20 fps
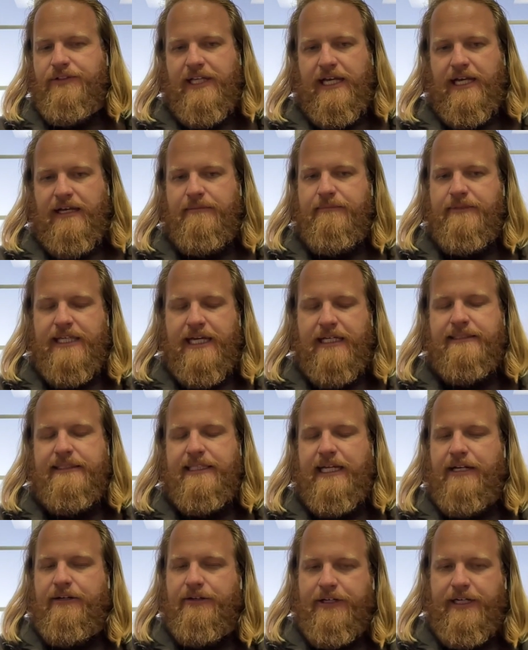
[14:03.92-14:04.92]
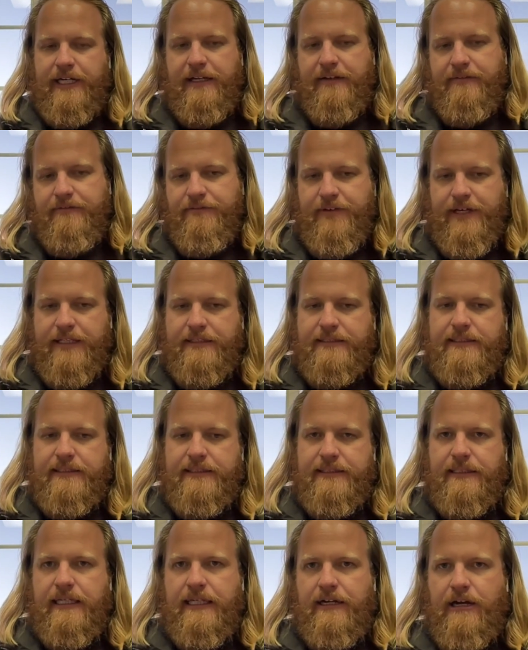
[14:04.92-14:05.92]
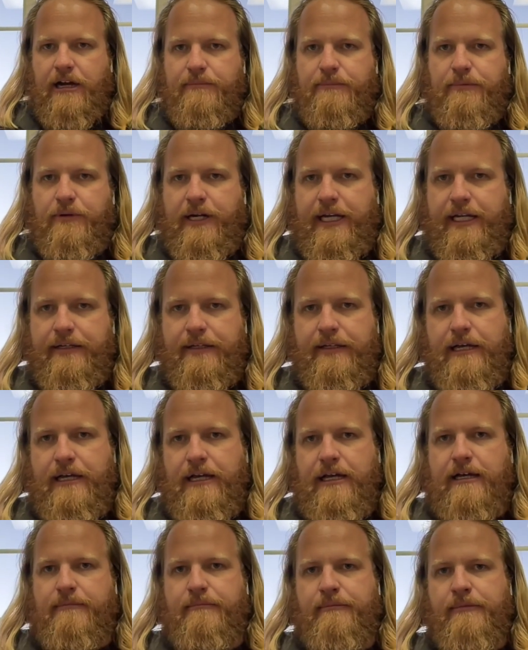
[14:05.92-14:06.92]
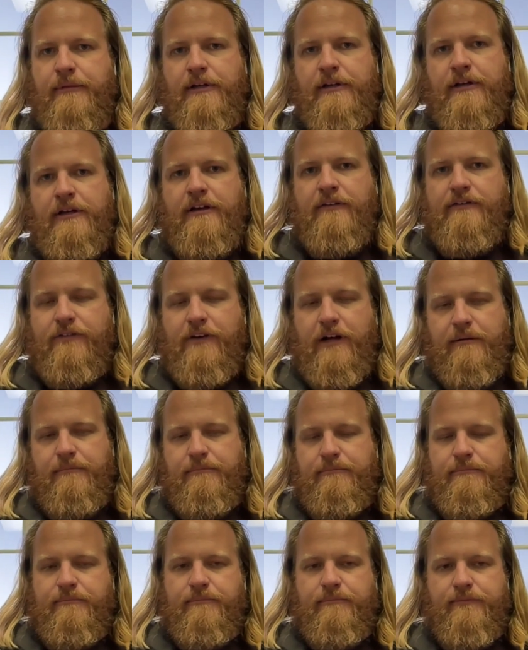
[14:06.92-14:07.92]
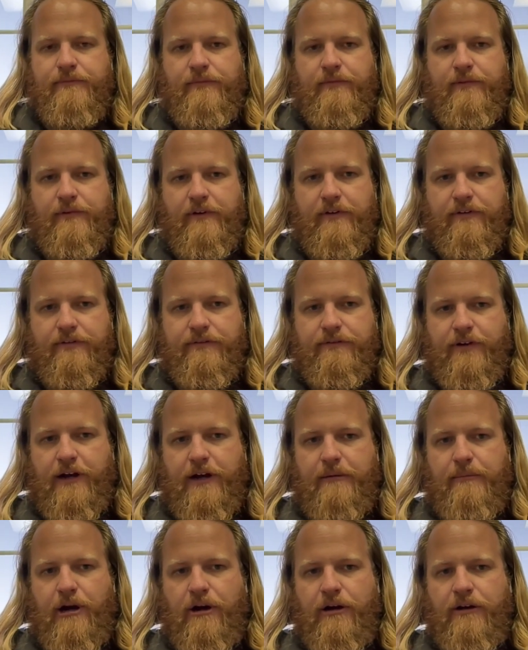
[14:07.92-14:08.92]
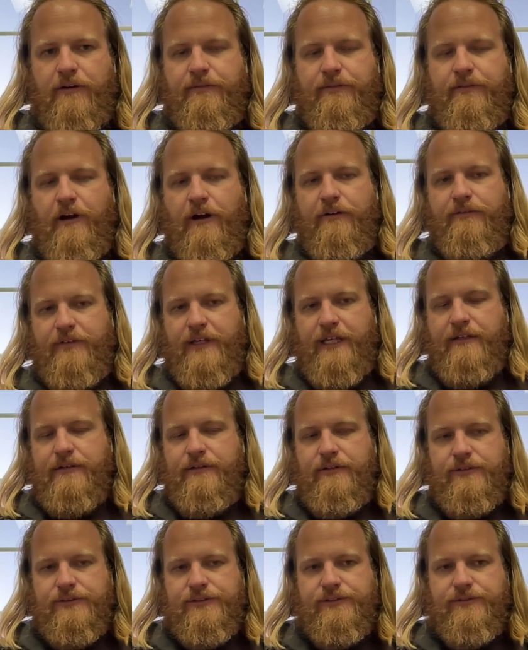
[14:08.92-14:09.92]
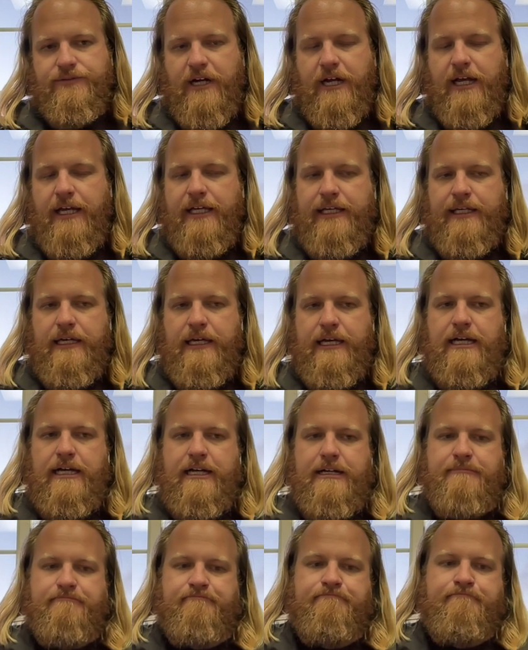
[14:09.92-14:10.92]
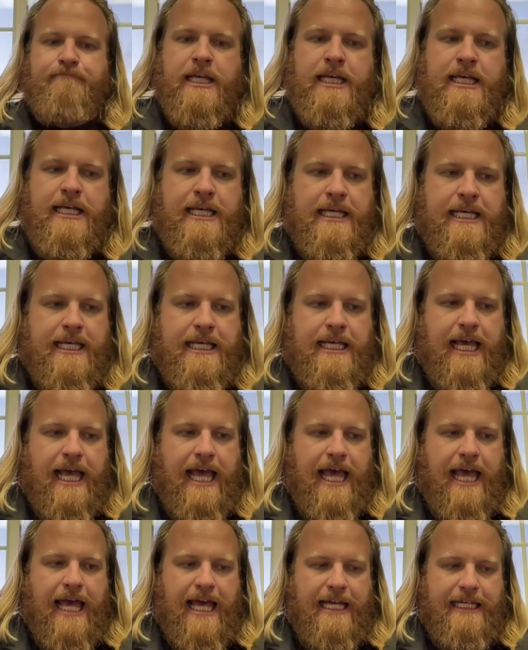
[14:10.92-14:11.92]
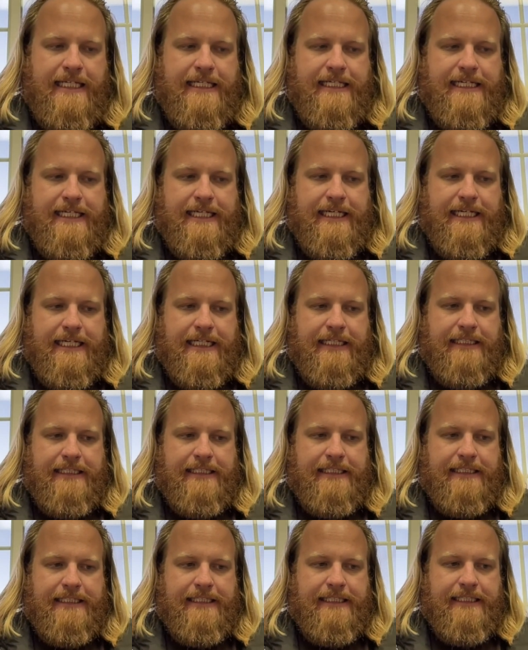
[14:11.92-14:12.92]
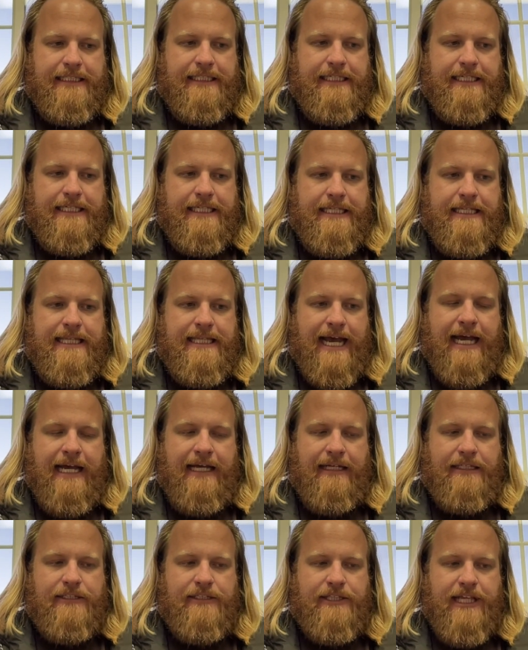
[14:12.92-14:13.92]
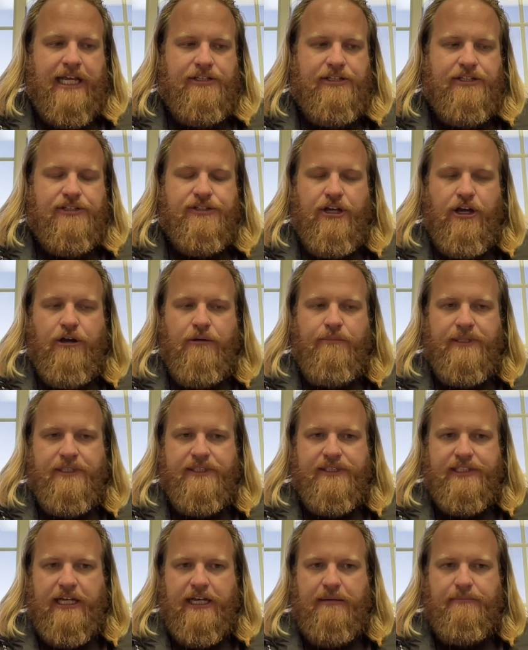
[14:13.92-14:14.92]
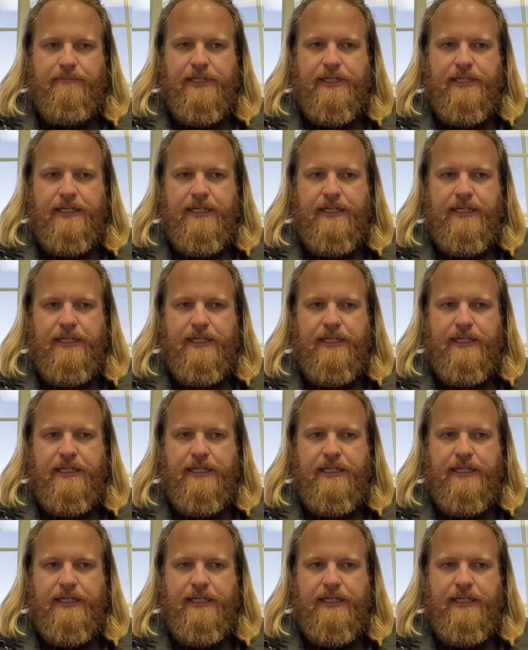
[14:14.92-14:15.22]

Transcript: to that standard and it fits and can operate from our vehicles, right? And that just opens up